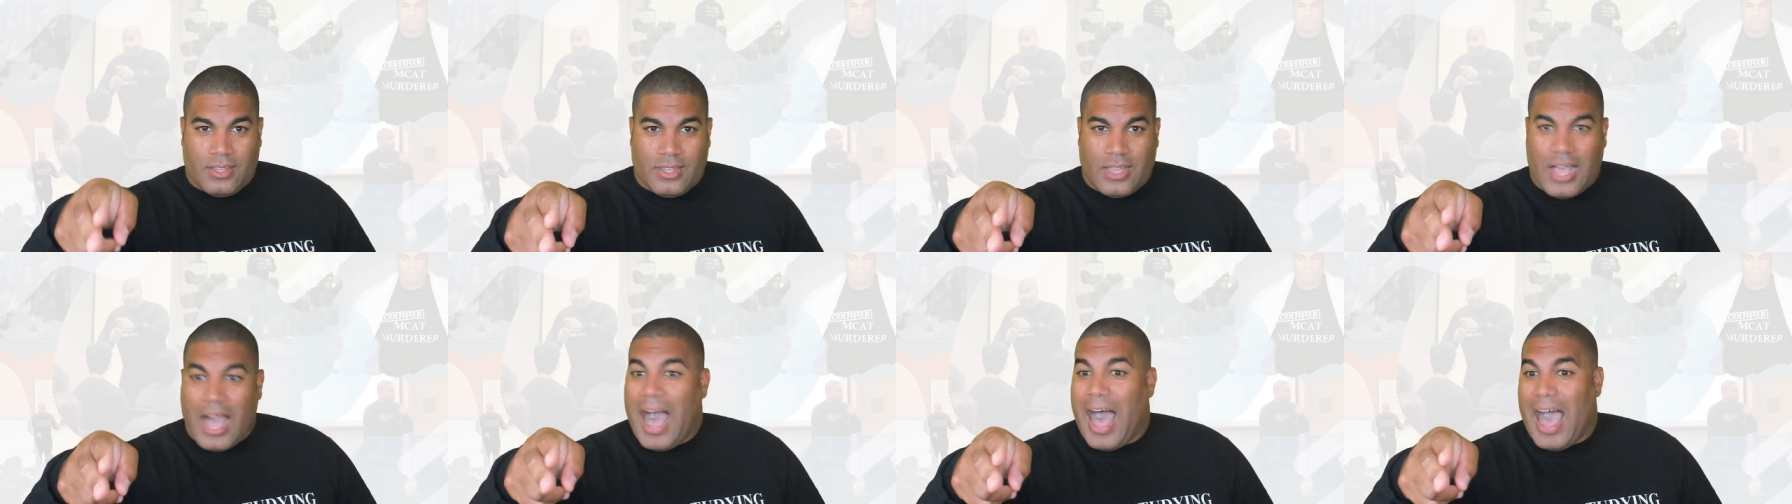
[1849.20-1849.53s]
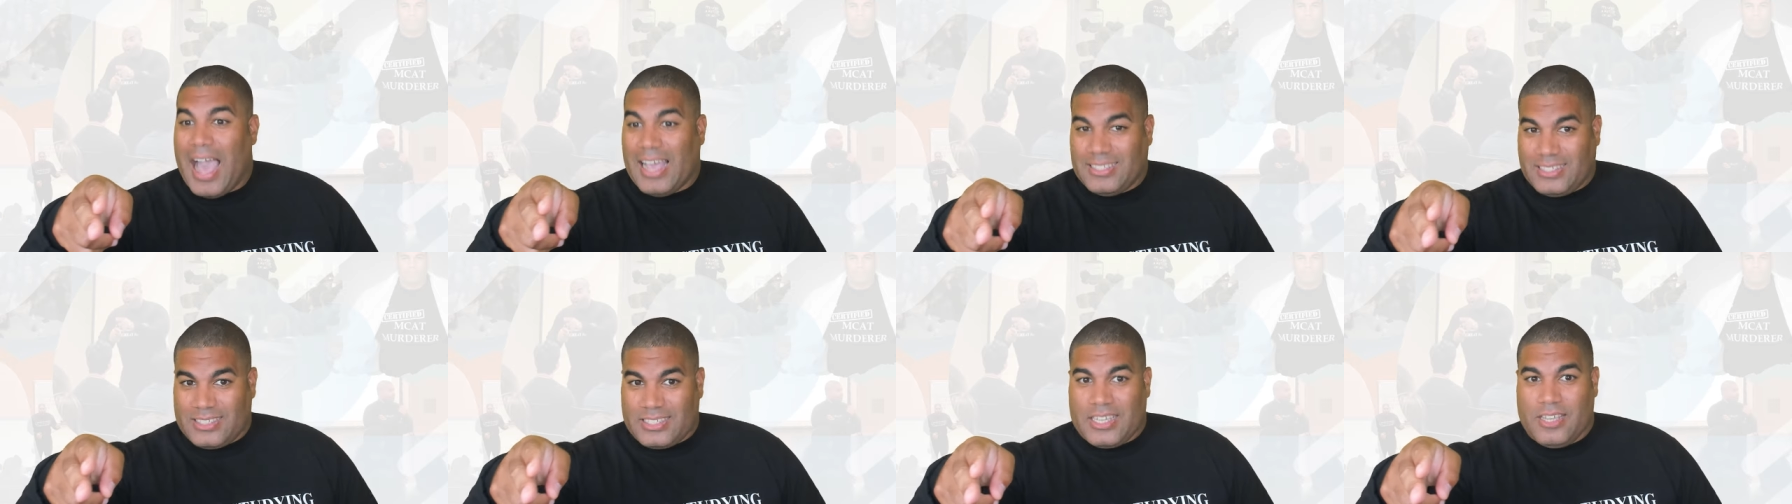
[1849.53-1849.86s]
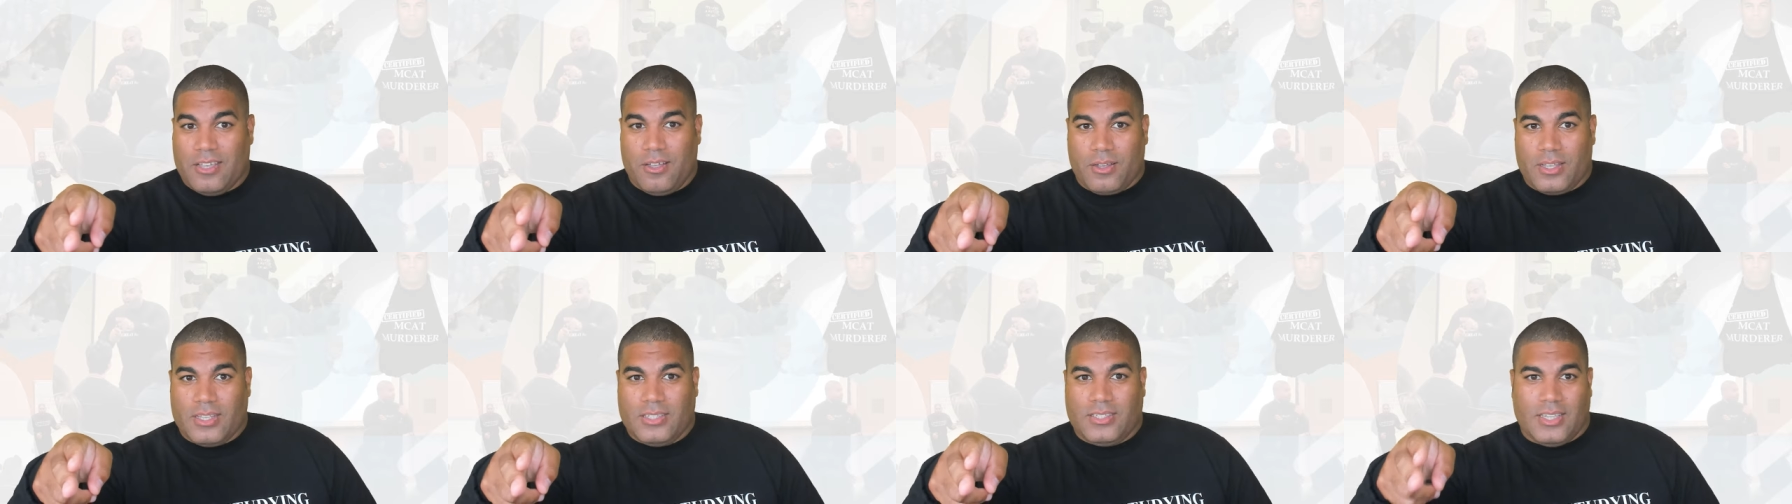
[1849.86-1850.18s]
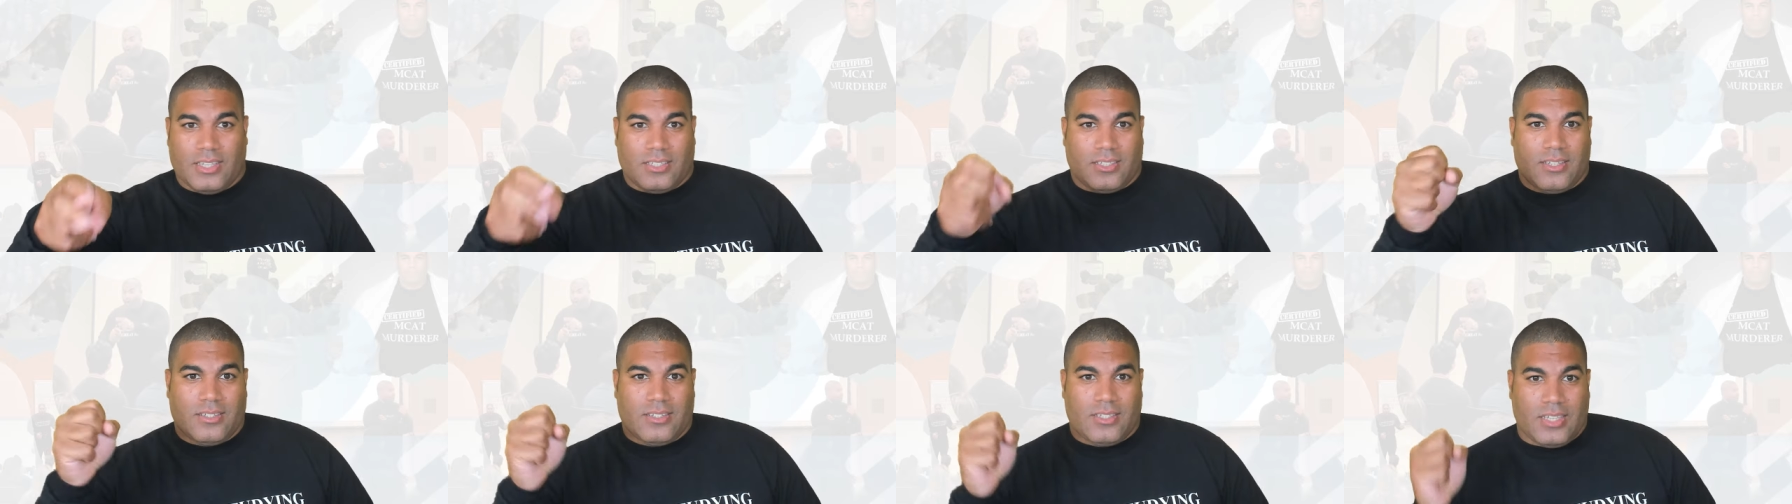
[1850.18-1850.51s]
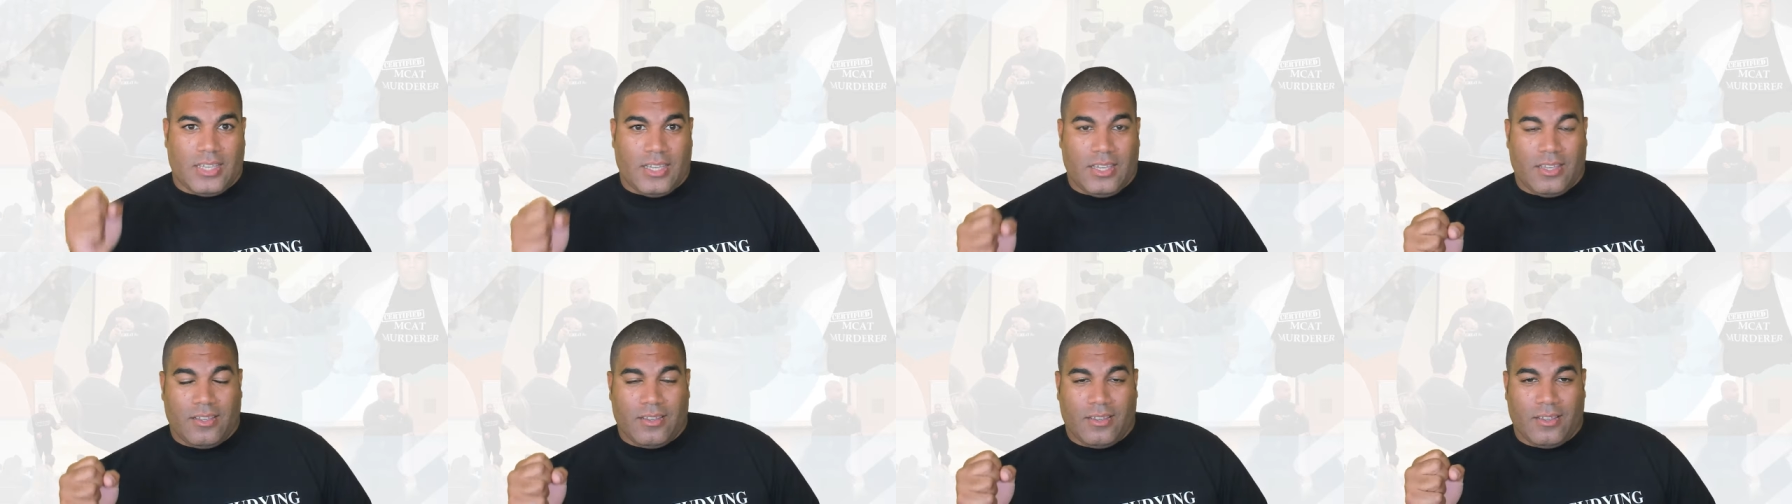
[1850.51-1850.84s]
high skill
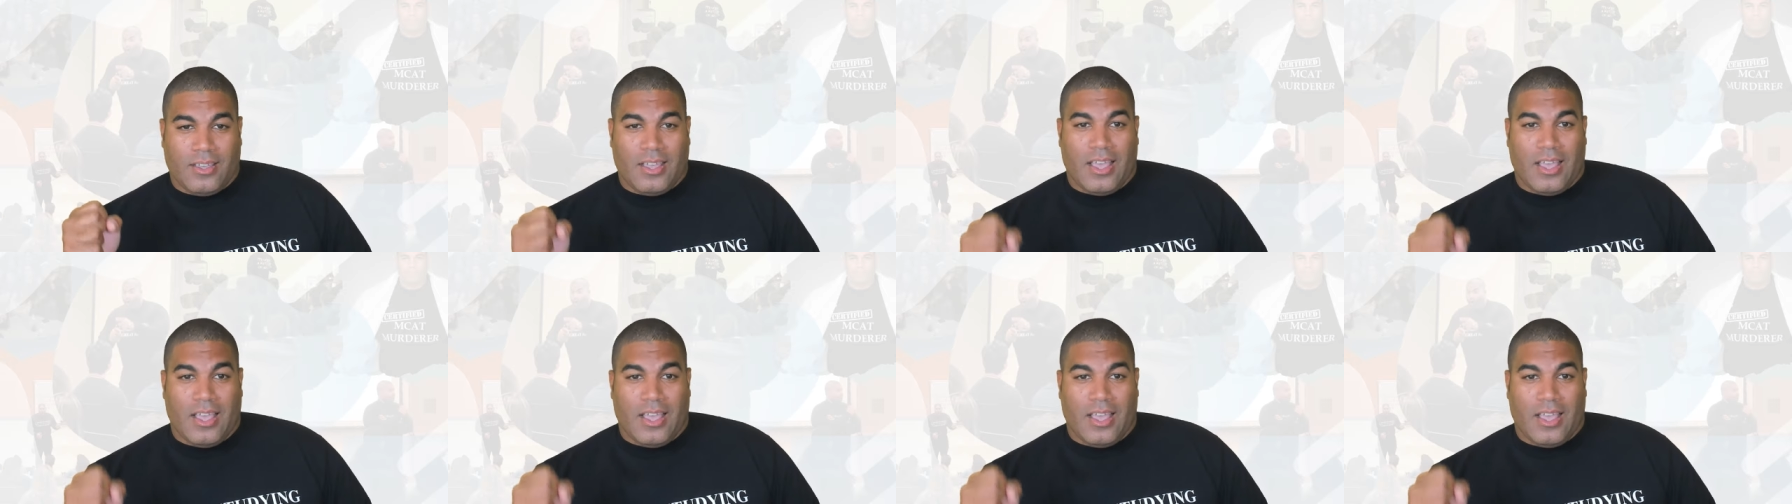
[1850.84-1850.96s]
consistency,